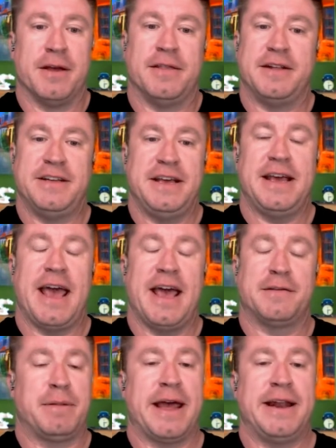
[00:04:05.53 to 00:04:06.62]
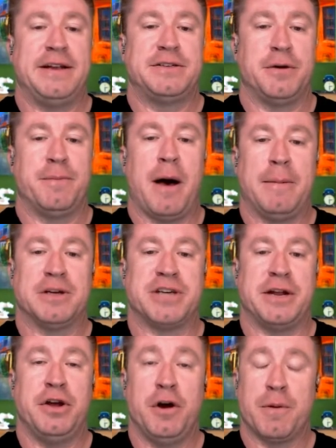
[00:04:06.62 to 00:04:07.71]
The DEA is planning to publish a
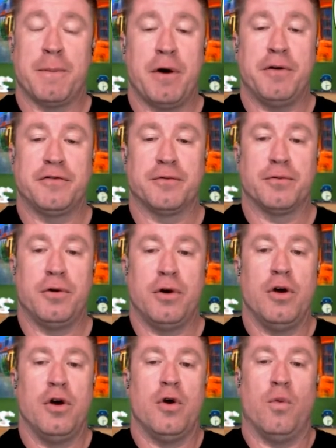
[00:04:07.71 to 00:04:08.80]
new proposed rule